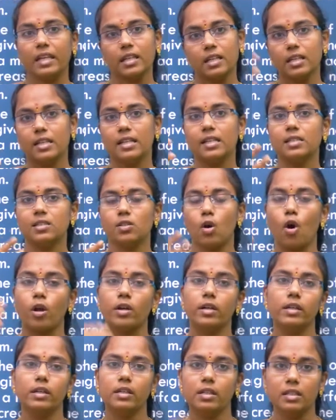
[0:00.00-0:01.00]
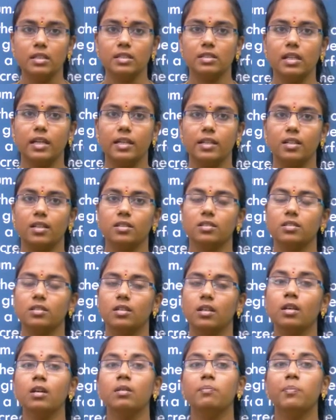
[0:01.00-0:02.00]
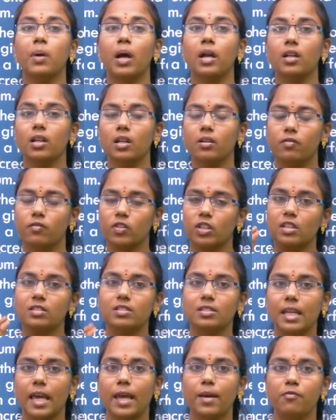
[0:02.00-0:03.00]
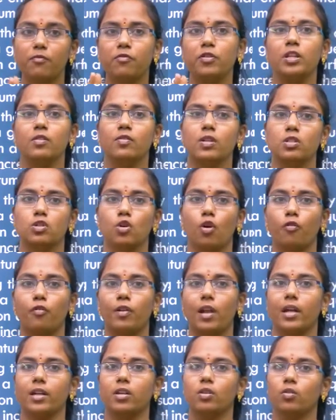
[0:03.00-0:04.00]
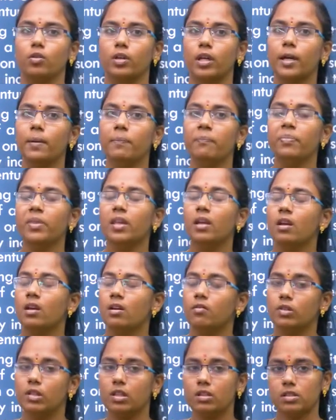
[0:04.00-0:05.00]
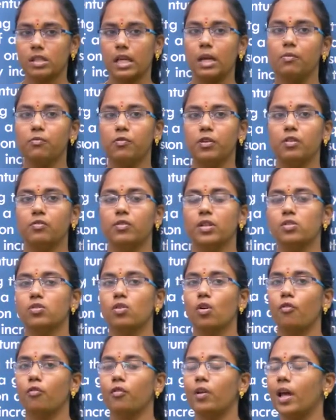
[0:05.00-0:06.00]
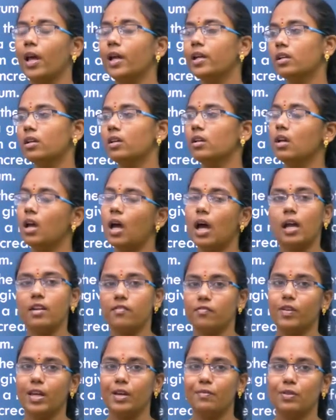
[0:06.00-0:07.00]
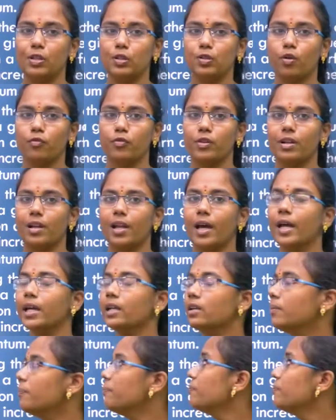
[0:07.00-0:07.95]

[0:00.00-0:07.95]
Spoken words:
increase or decrease the intensity but with the same frequency of light, okay, with the same frequency of light and wavelength of the light,